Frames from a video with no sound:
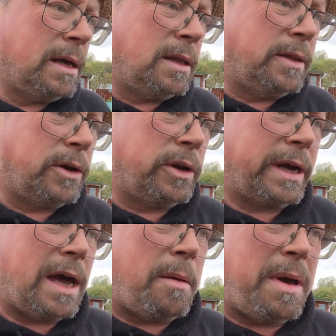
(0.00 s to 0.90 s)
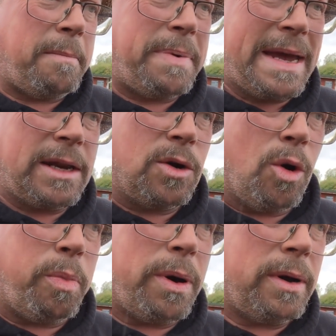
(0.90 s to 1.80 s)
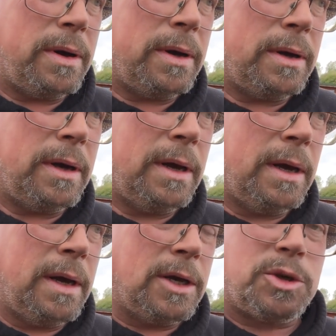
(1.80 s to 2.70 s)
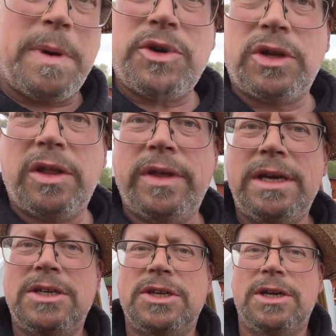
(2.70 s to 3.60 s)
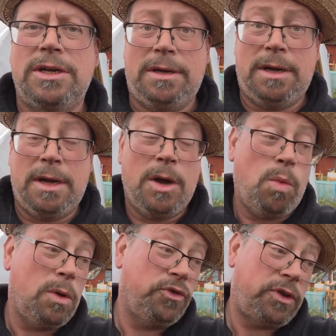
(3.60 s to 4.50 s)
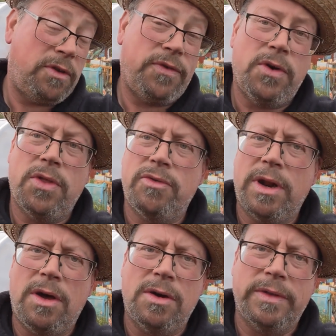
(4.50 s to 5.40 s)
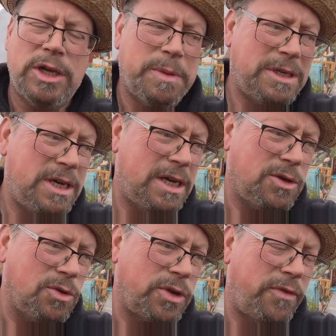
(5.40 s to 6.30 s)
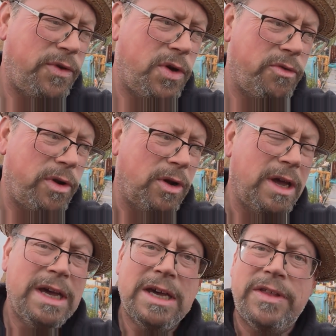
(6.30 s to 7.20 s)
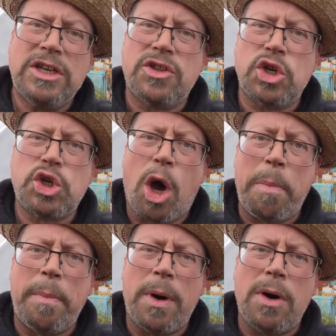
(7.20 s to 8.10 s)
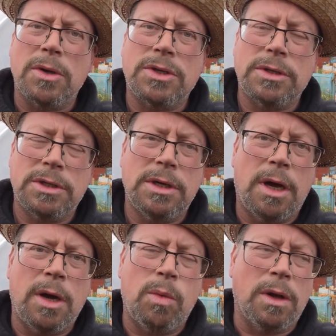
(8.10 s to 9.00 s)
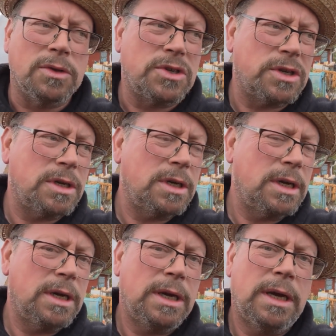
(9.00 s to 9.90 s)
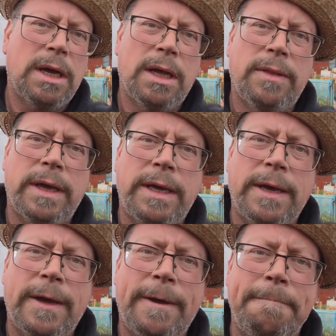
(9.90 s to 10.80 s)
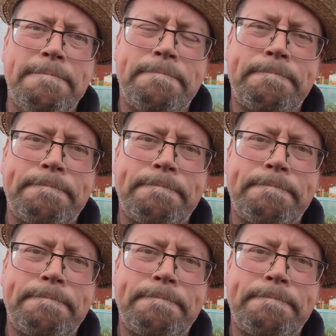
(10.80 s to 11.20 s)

that they're going to get a bit beaten up, especially these ones that are further along, these potatoes that are further along. These are the shop bought ones, the